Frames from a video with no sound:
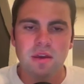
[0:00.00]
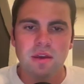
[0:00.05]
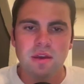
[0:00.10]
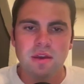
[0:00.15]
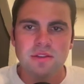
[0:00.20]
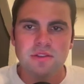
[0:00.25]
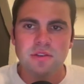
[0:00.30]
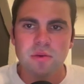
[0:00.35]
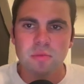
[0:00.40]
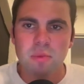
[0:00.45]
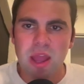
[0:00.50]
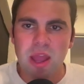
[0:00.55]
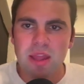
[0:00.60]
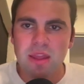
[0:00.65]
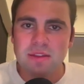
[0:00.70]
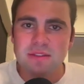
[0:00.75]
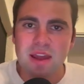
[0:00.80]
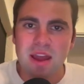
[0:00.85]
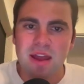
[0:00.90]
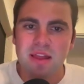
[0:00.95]
So back
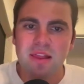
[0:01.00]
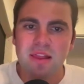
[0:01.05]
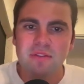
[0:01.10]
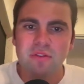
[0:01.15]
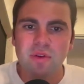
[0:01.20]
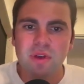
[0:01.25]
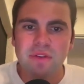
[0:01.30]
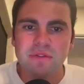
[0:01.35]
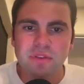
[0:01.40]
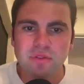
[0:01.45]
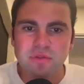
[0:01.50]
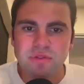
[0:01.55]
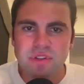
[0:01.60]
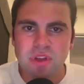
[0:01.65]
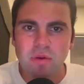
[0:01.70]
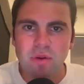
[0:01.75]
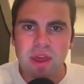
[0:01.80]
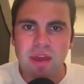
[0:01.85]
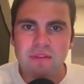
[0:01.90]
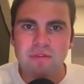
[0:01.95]
into high level, if you
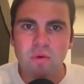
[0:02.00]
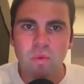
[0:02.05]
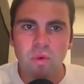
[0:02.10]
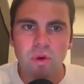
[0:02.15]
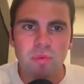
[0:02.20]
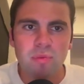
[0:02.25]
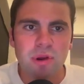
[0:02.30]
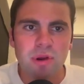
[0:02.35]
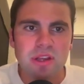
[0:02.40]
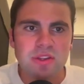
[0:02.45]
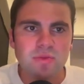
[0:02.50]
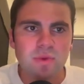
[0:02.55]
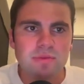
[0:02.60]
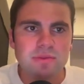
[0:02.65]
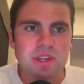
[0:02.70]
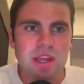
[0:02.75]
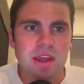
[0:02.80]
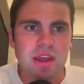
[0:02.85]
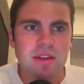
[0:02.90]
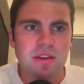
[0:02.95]
don't have a WordPress
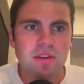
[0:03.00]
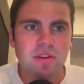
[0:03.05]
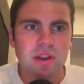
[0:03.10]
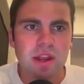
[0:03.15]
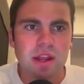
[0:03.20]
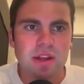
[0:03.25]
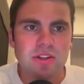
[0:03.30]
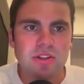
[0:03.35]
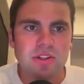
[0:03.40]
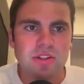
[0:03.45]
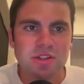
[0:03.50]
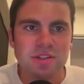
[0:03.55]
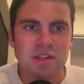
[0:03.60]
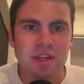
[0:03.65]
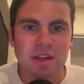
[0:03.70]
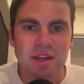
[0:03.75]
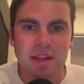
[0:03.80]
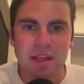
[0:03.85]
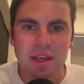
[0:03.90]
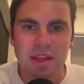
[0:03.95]
website, you can actually just hit
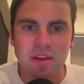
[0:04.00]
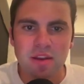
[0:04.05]
get